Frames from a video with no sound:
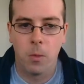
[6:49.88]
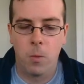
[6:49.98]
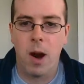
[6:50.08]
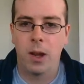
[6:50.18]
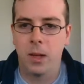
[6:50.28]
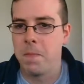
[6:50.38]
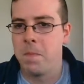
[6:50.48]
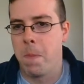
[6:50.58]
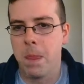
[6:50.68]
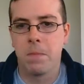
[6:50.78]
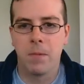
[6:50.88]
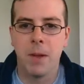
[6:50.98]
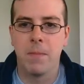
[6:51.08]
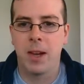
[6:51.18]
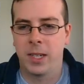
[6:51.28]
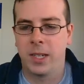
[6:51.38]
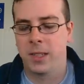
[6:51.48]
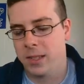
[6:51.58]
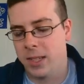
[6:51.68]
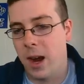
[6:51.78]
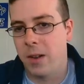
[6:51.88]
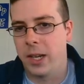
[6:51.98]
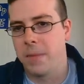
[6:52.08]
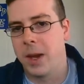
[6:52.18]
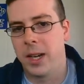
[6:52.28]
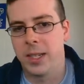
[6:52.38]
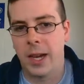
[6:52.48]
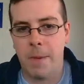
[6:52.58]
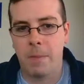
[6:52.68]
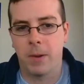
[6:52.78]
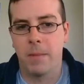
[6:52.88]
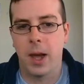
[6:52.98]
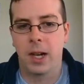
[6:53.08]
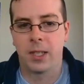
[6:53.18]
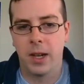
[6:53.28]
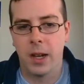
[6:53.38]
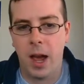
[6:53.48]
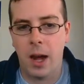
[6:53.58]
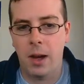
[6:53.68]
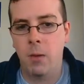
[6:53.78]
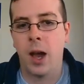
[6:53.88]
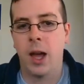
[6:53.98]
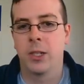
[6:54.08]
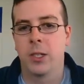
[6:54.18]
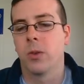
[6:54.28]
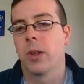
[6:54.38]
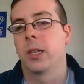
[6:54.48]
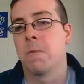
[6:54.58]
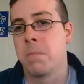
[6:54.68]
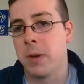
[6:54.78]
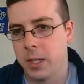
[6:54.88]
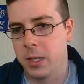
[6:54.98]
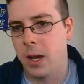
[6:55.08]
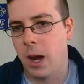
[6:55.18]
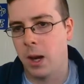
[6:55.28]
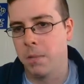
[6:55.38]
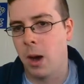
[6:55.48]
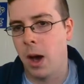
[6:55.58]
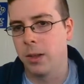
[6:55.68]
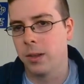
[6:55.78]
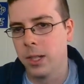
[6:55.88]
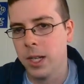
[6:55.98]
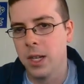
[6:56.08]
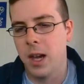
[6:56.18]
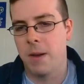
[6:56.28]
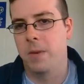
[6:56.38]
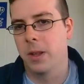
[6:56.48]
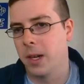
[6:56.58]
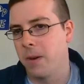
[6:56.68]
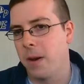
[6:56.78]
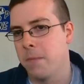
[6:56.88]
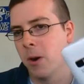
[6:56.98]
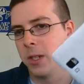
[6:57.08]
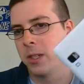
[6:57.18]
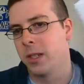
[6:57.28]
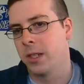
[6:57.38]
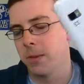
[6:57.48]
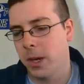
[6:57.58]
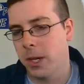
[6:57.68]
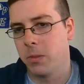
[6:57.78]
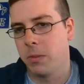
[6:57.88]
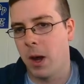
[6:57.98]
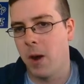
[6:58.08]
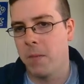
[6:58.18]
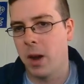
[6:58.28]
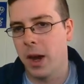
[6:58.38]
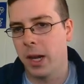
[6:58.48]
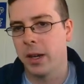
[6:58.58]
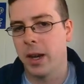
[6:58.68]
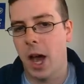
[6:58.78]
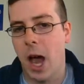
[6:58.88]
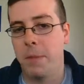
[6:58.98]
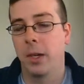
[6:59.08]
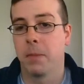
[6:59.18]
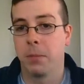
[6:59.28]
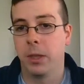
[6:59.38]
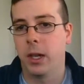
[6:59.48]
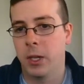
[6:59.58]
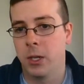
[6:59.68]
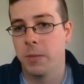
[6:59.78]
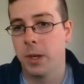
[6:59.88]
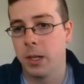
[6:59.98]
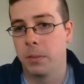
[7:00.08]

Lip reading: While it may sound like I'm anti-Apple, I'm actually not. I just don't like their business model. I feel that if I purchase this device with my own money, I should be in